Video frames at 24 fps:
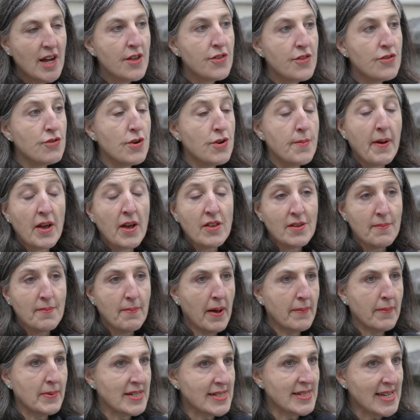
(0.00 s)
through both the
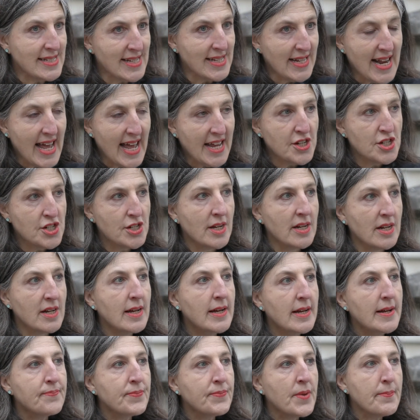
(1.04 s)
public designation,
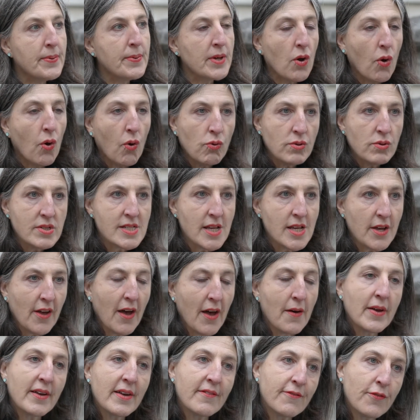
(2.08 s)
but also
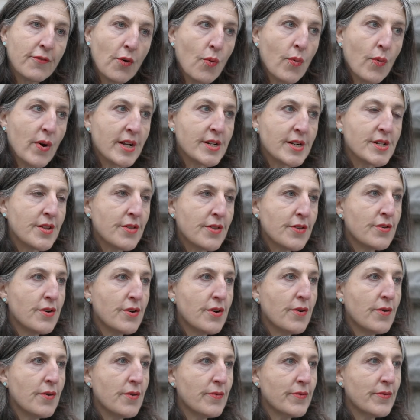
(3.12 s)
going forward
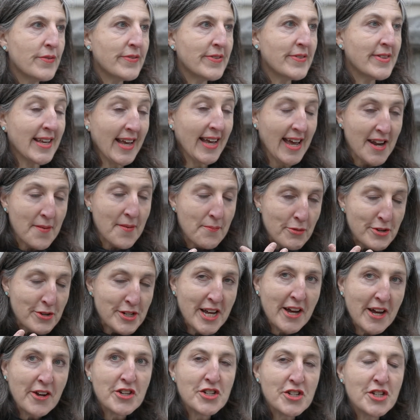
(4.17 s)
through the kind of
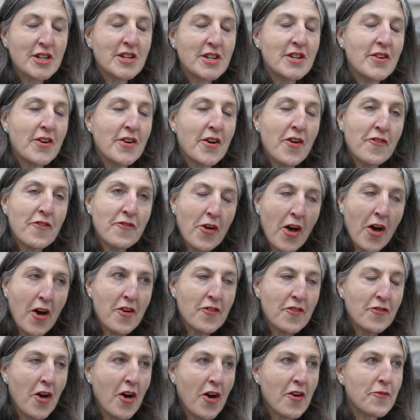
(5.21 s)
production of
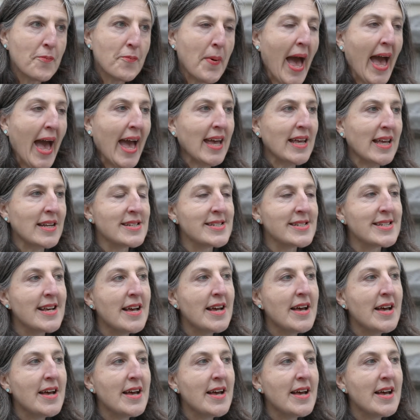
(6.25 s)
paint.